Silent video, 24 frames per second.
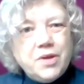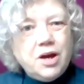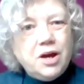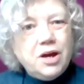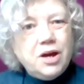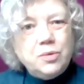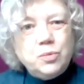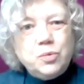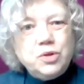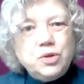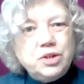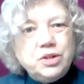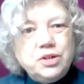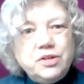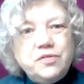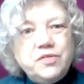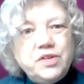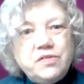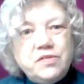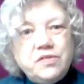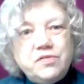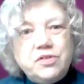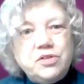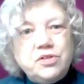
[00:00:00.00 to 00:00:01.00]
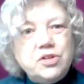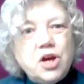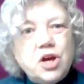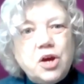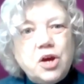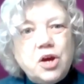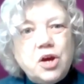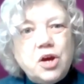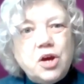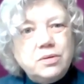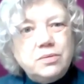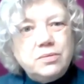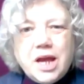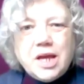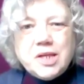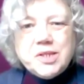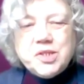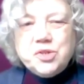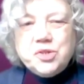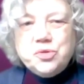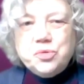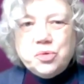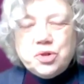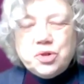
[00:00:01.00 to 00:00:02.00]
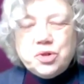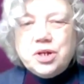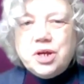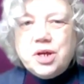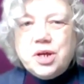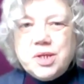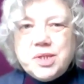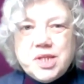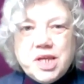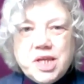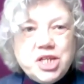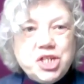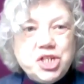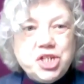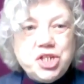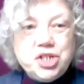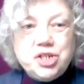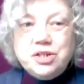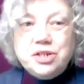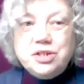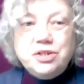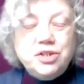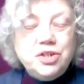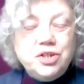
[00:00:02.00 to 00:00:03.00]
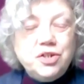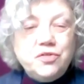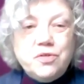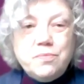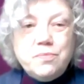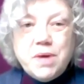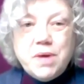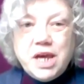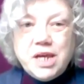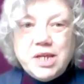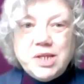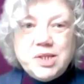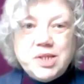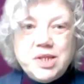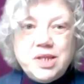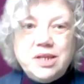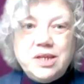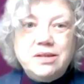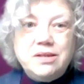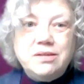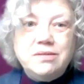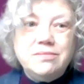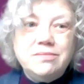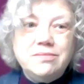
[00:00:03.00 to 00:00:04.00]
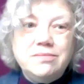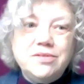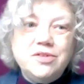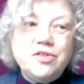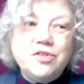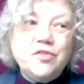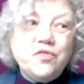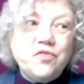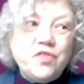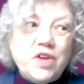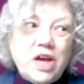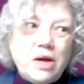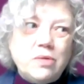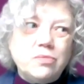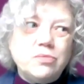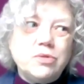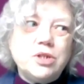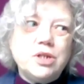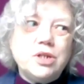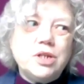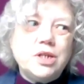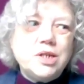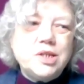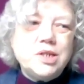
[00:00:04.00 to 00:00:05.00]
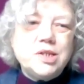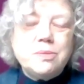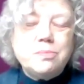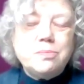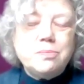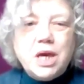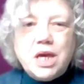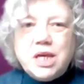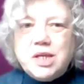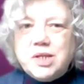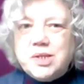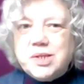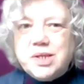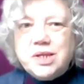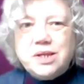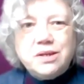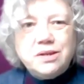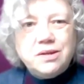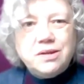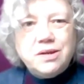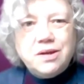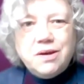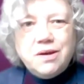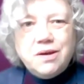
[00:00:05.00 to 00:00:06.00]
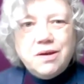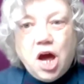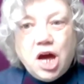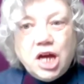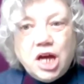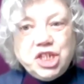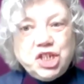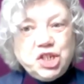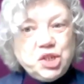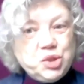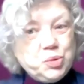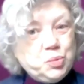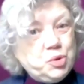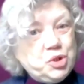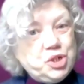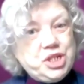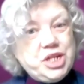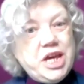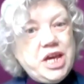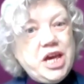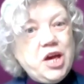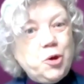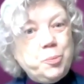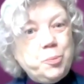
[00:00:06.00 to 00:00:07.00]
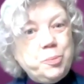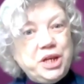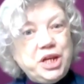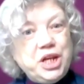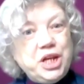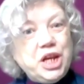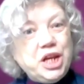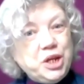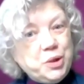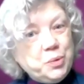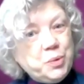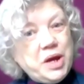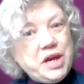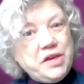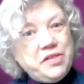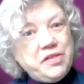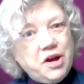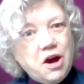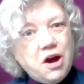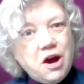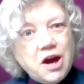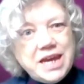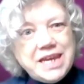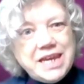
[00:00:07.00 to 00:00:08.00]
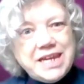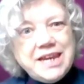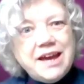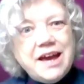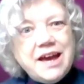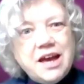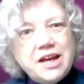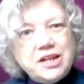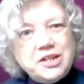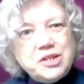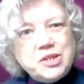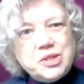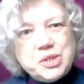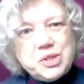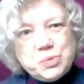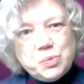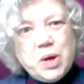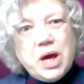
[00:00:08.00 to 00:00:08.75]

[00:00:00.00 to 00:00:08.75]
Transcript: I wouldn't have even known. As an organisation, you're amazing. Your founder is amazing. I just want to help in any way that I can as